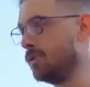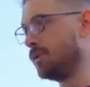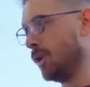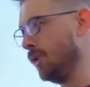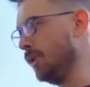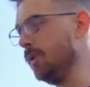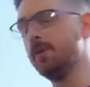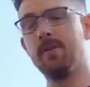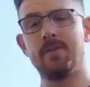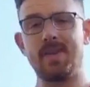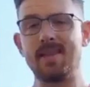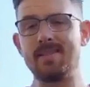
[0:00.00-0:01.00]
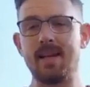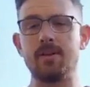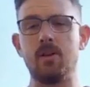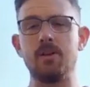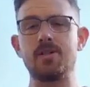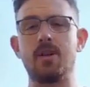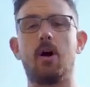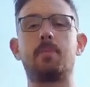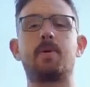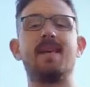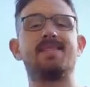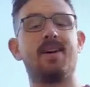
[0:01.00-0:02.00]
Two, that technology
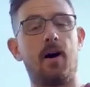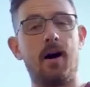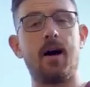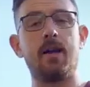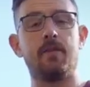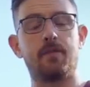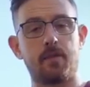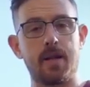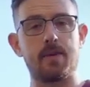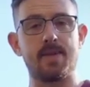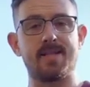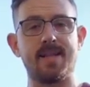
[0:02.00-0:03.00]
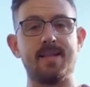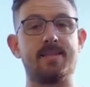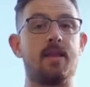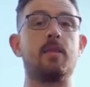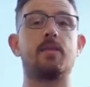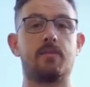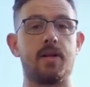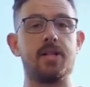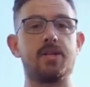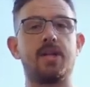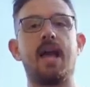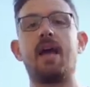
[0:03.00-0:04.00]
operates at higher frequencies than
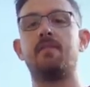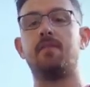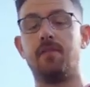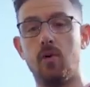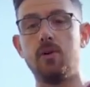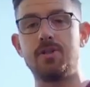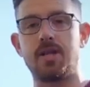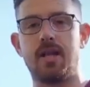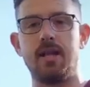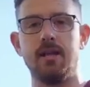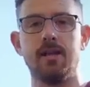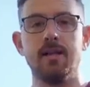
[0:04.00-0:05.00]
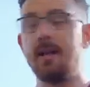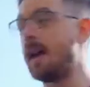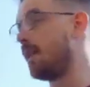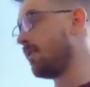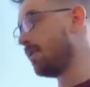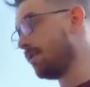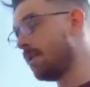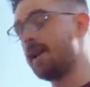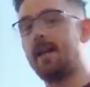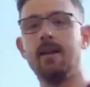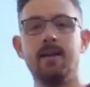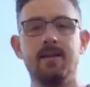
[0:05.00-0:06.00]
3G and 4G. And
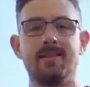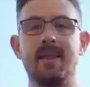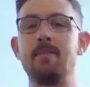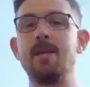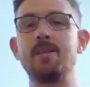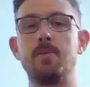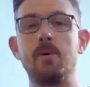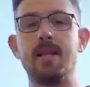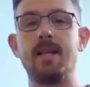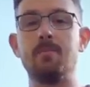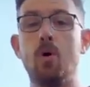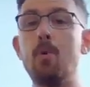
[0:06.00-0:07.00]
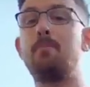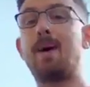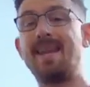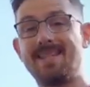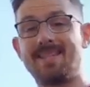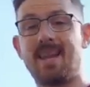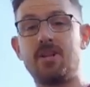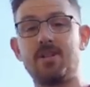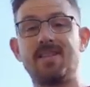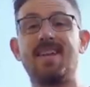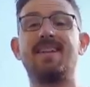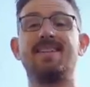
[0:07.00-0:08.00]
three, that means we'll need more base
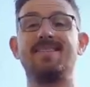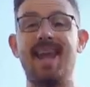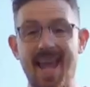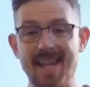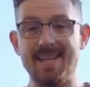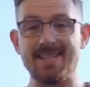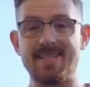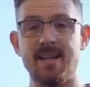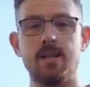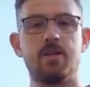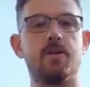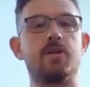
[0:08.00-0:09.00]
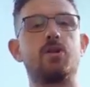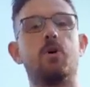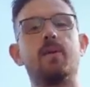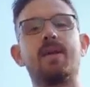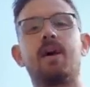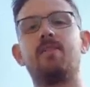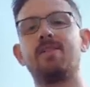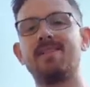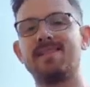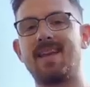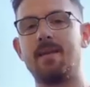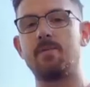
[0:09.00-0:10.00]
stations and antennas to ensure we cover the
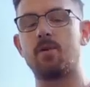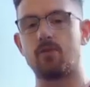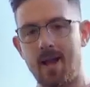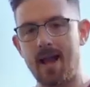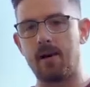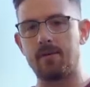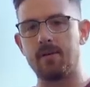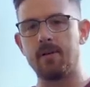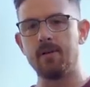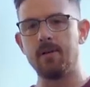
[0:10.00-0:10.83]
same ground.